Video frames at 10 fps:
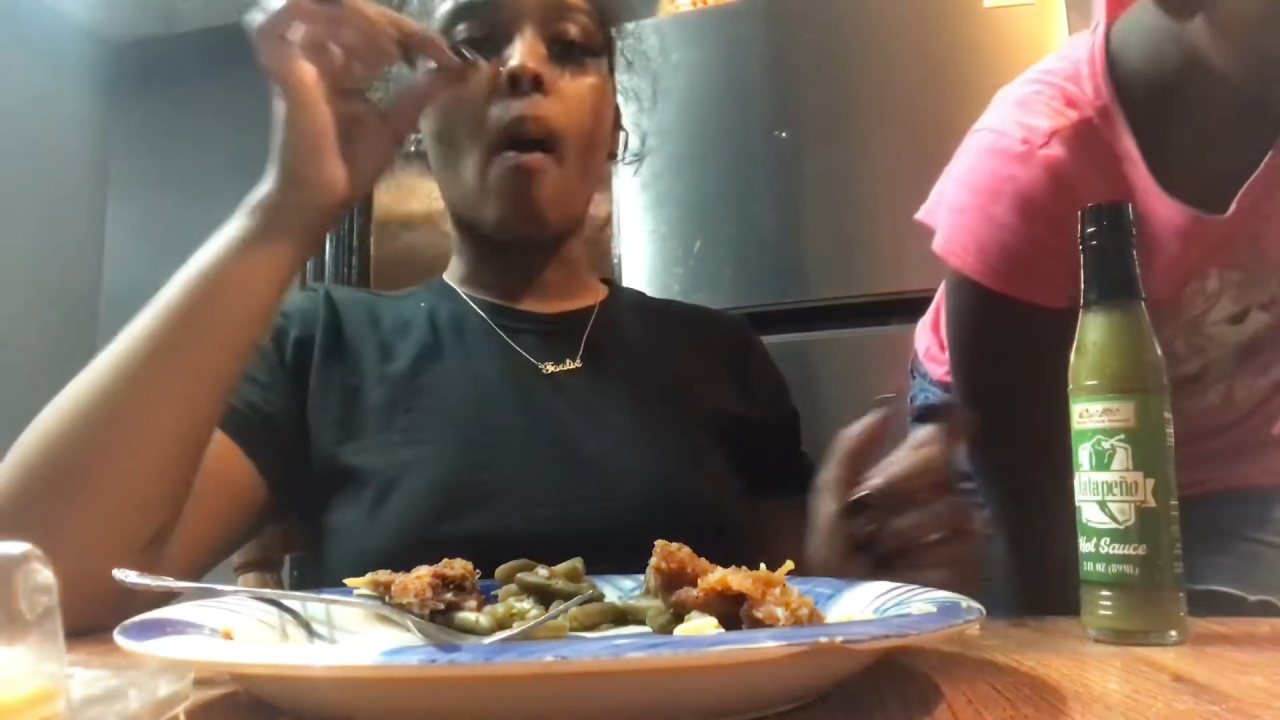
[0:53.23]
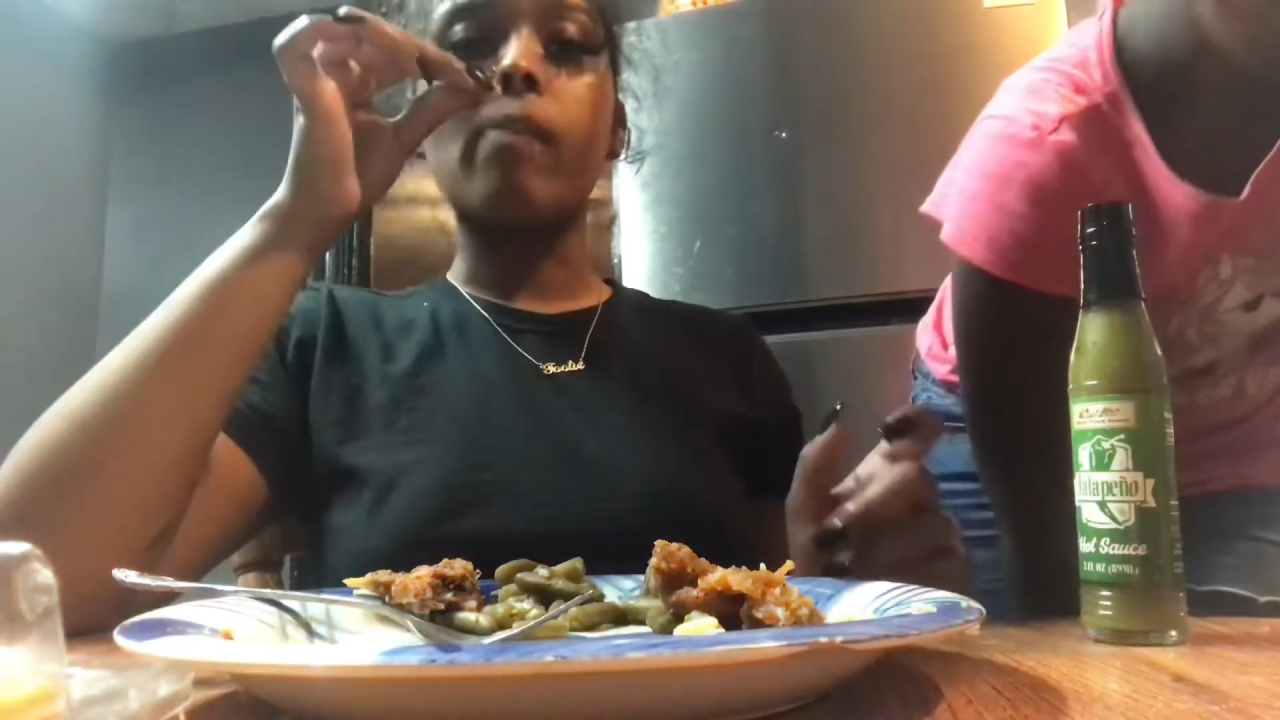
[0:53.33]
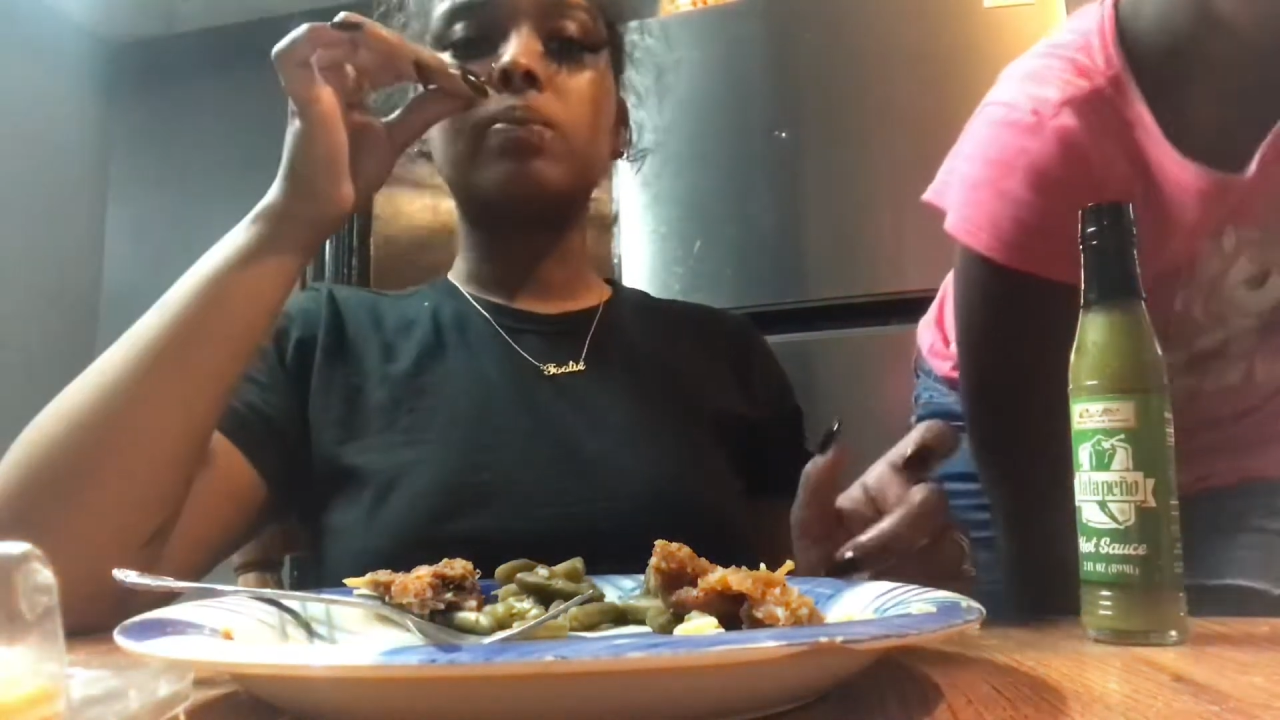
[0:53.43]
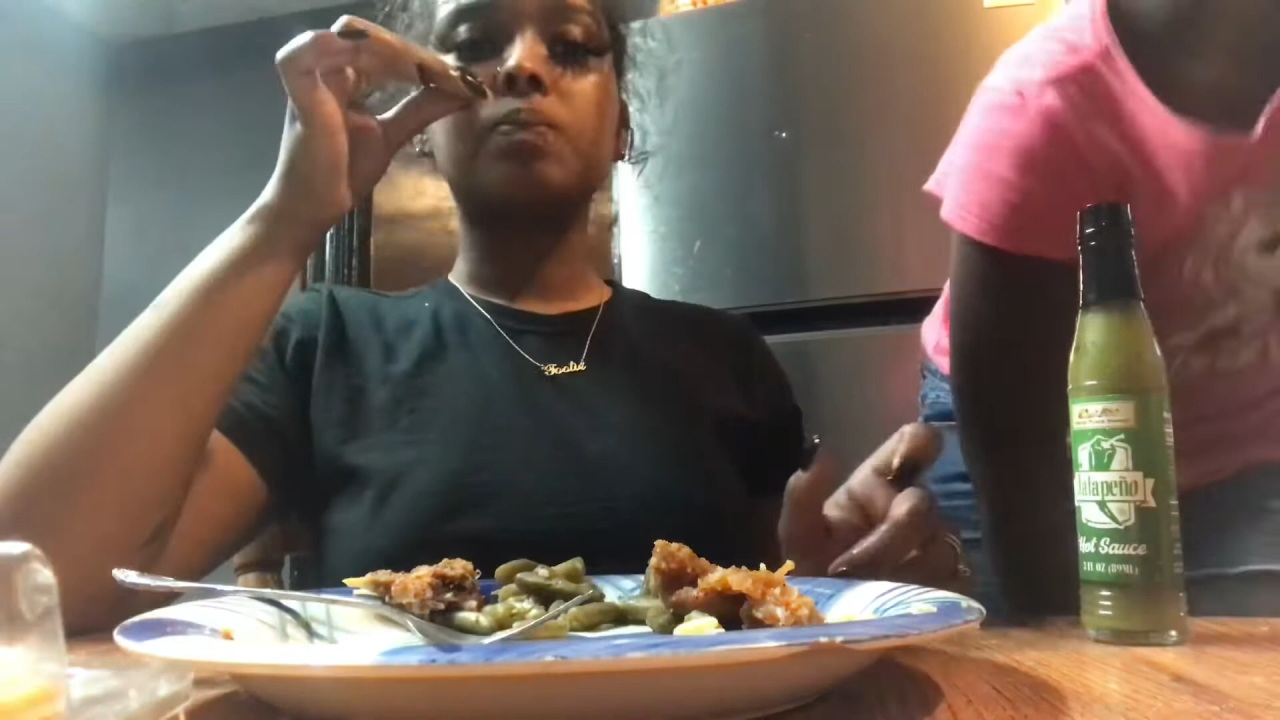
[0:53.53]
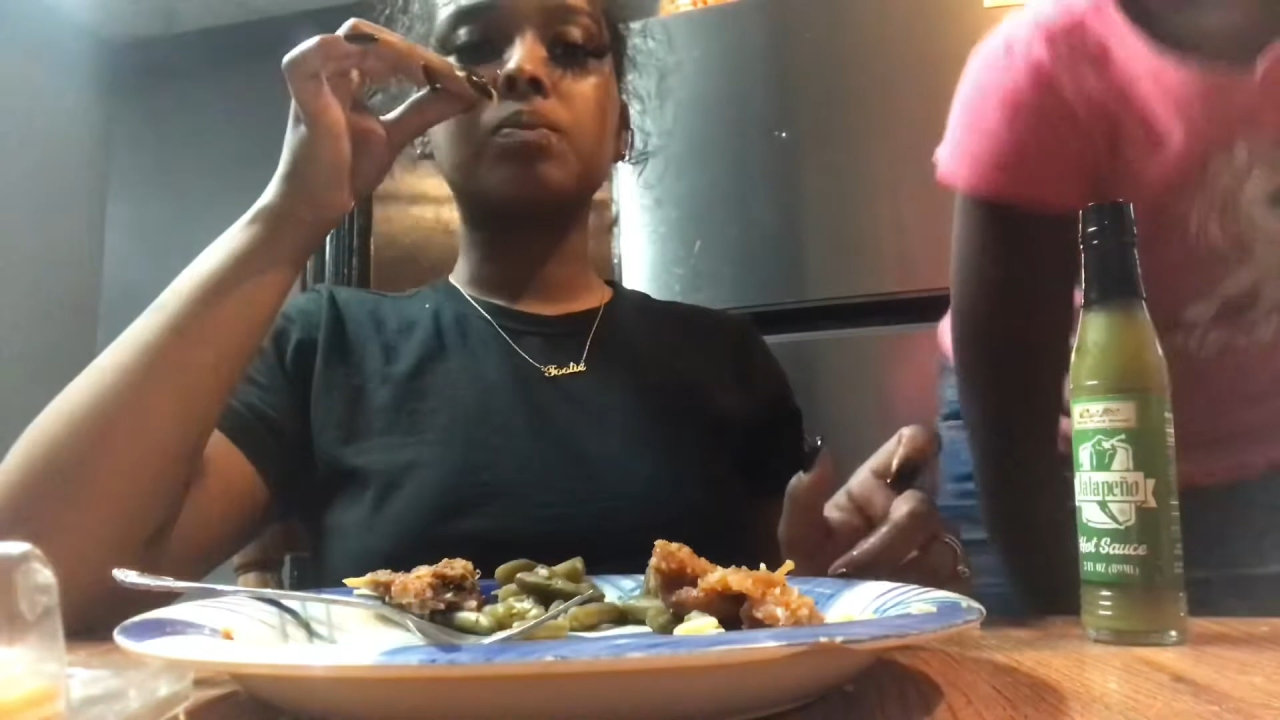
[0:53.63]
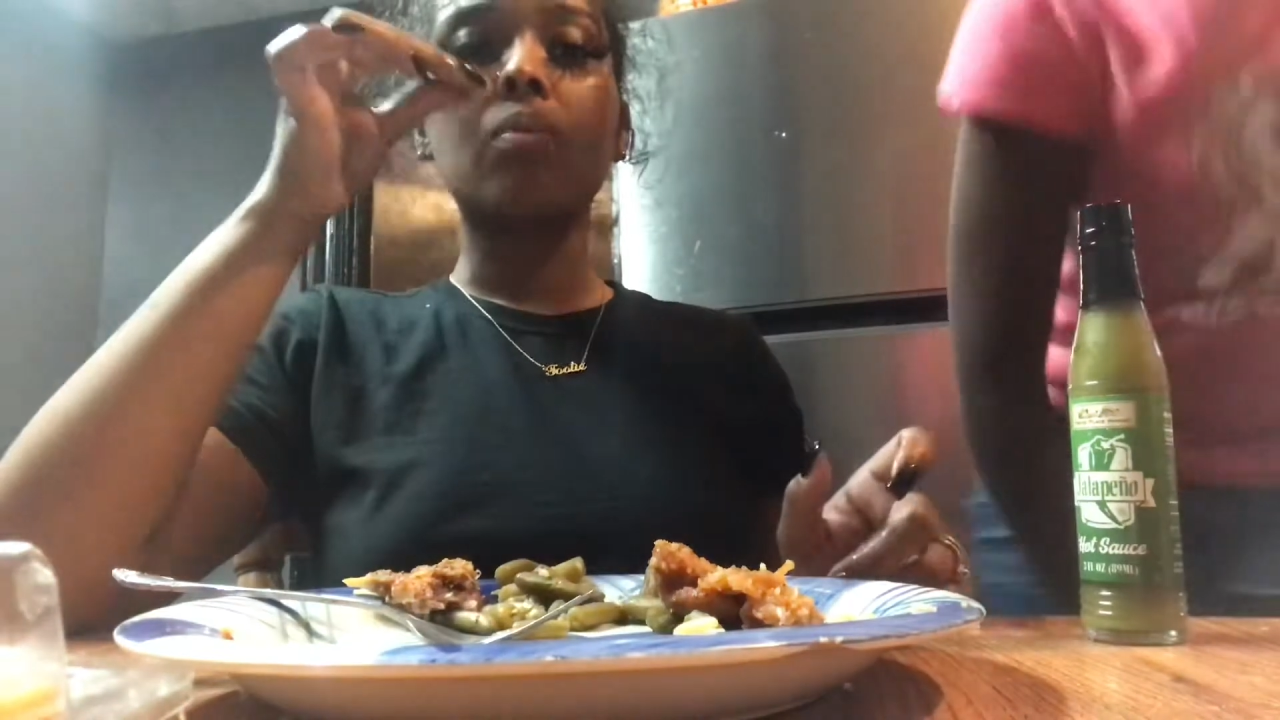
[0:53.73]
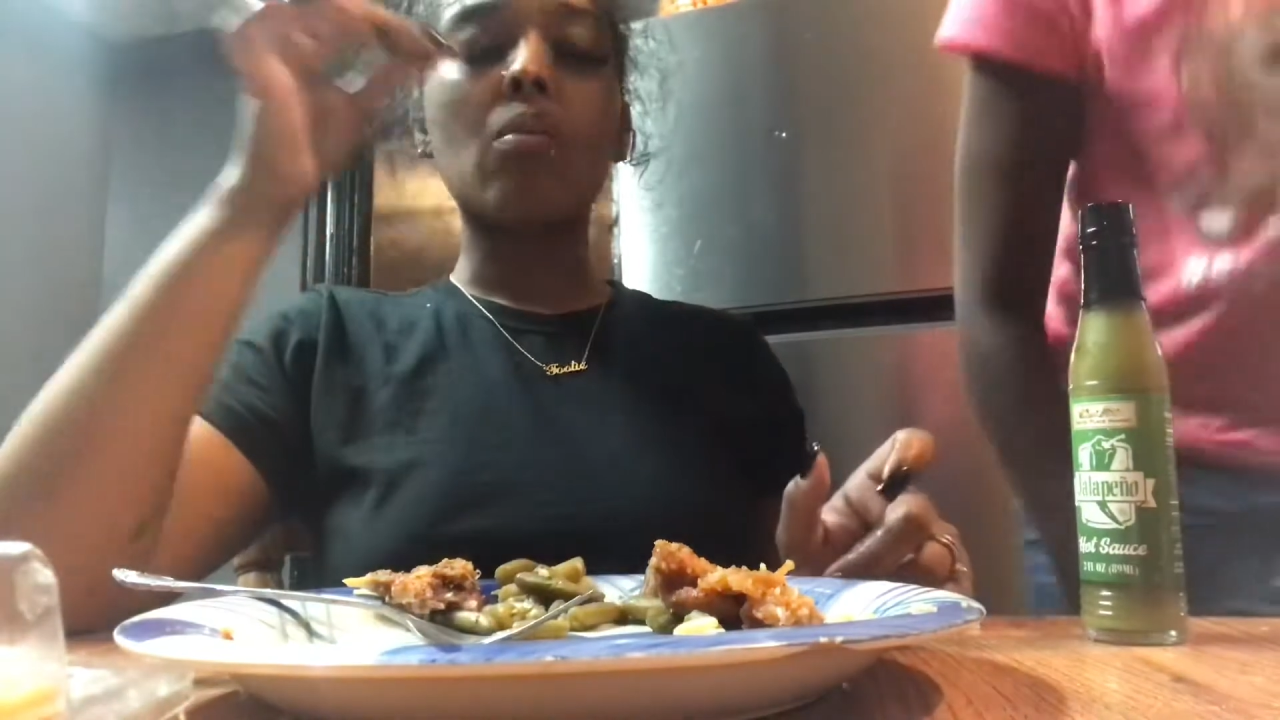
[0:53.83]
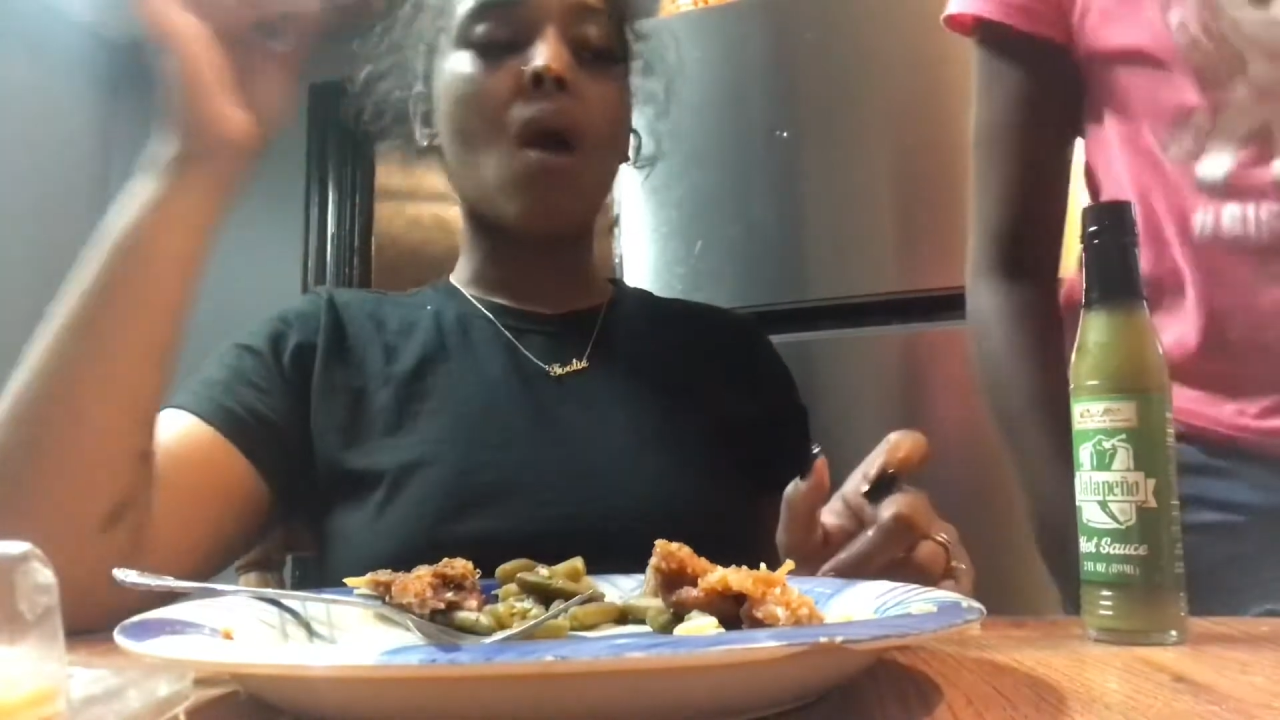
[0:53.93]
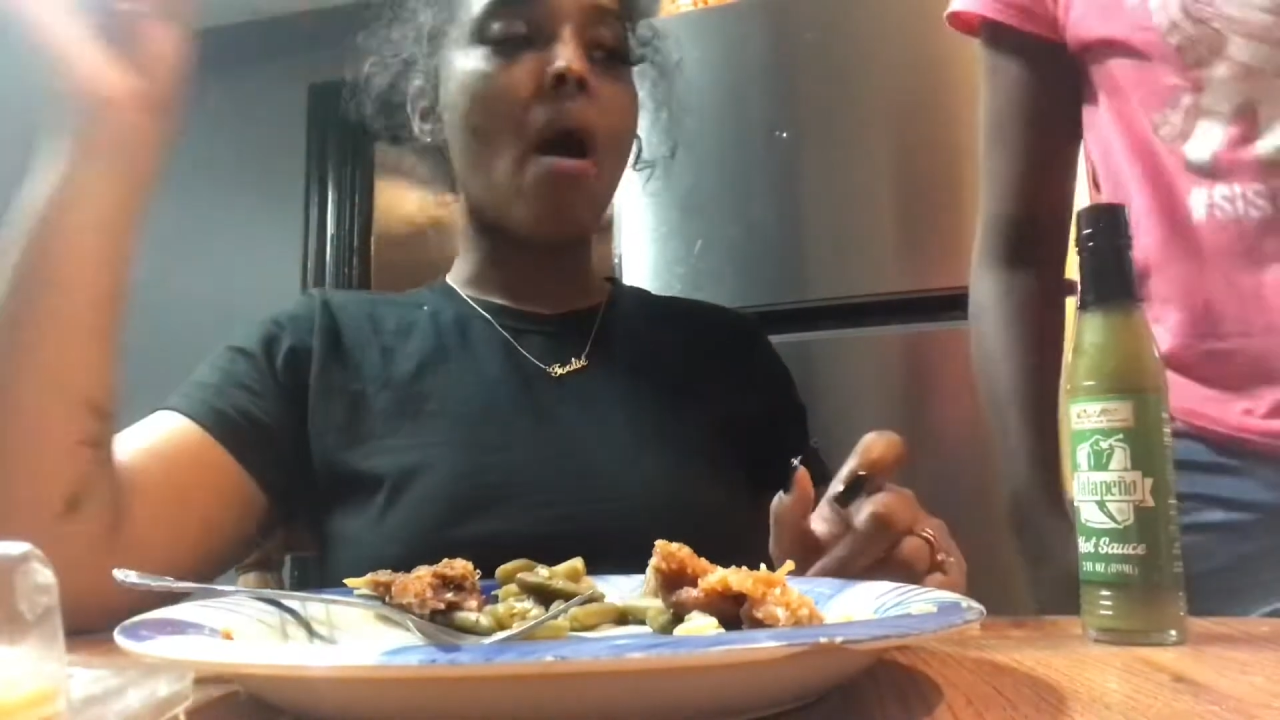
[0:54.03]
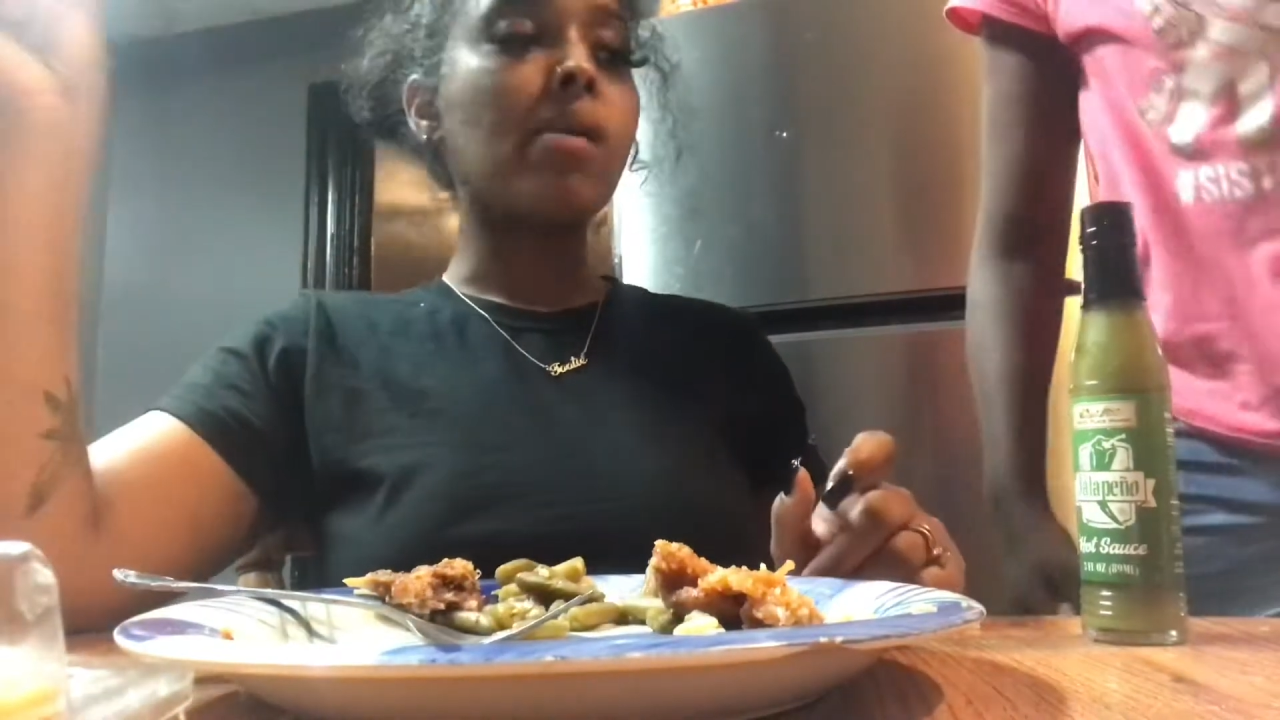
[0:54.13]
You
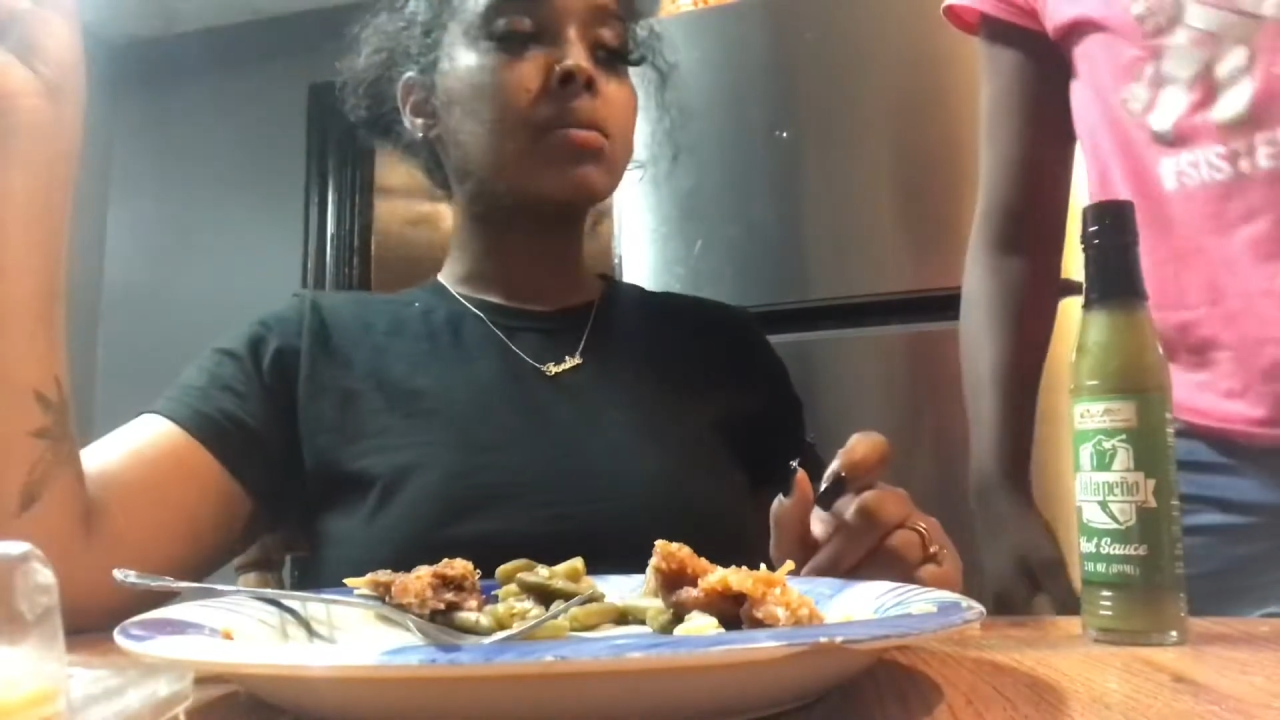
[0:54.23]
know?